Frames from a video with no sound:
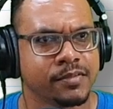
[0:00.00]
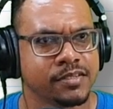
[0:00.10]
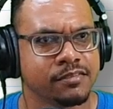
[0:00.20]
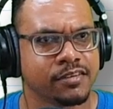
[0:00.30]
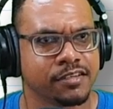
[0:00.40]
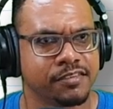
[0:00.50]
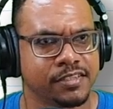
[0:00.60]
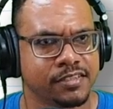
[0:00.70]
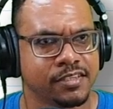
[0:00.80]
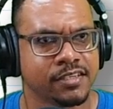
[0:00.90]
if I can fit
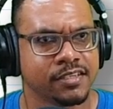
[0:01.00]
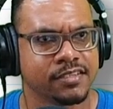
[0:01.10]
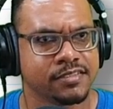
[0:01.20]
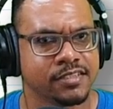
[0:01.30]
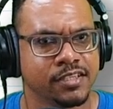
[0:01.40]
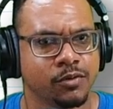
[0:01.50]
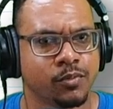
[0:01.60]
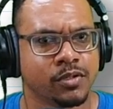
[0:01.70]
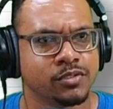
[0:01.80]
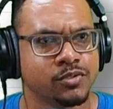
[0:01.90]
it here, is
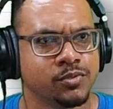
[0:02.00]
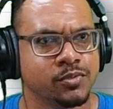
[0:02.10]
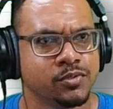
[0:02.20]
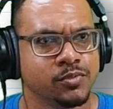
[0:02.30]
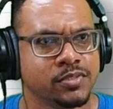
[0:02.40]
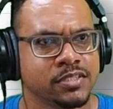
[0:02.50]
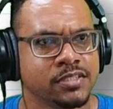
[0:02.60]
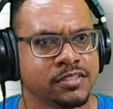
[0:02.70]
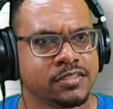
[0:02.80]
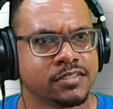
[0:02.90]
equal to
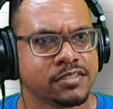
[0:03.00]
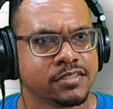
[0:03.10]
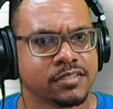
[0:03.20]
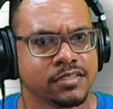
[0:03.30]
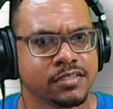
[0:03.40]
2/3